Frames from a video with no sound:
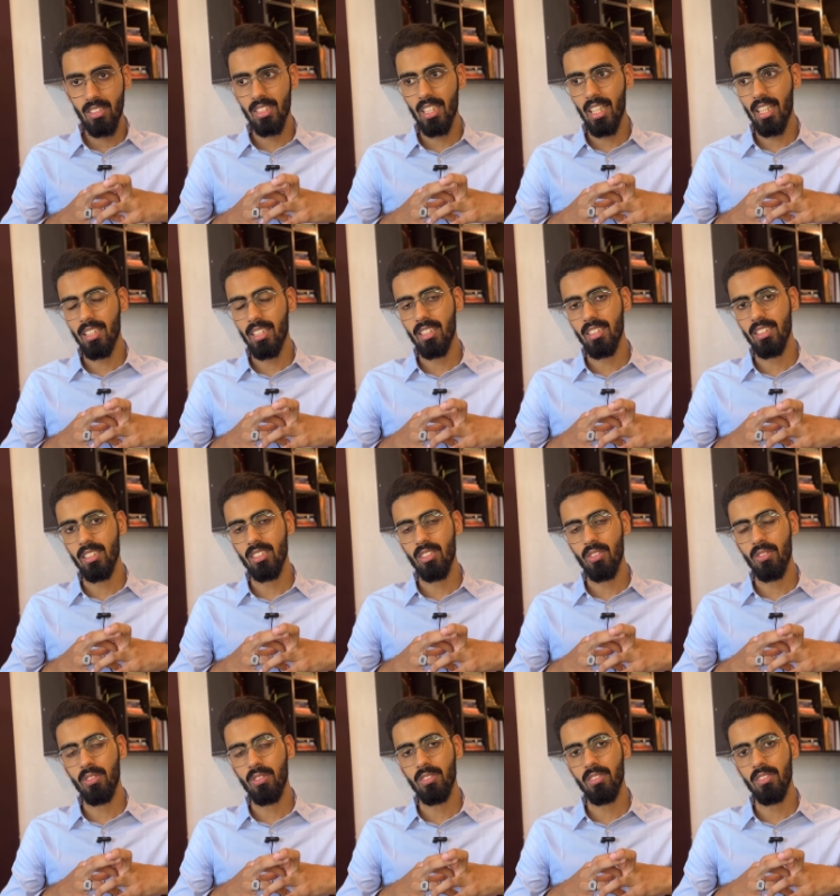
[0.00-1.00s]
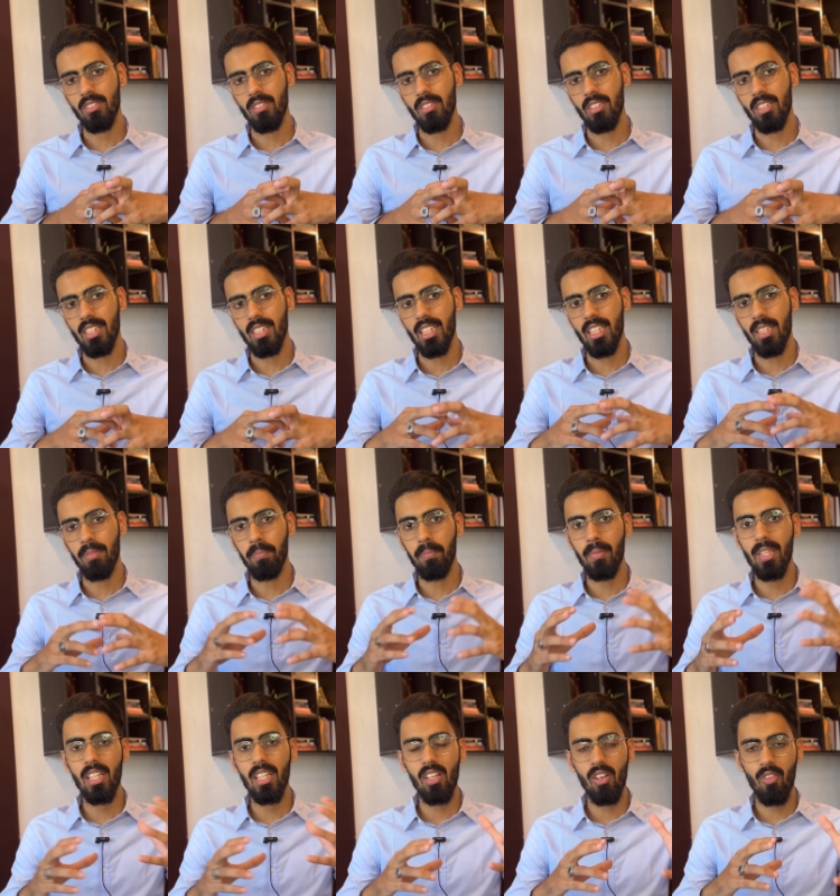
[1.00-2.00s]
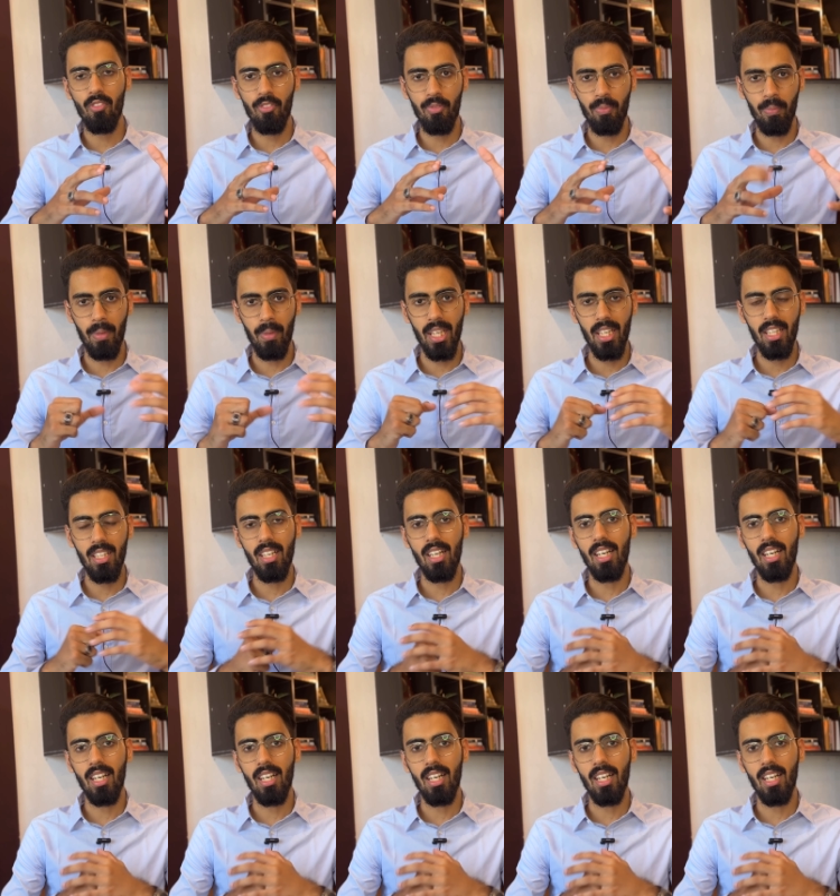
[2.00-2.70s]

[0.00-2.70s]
that is on the middle of May.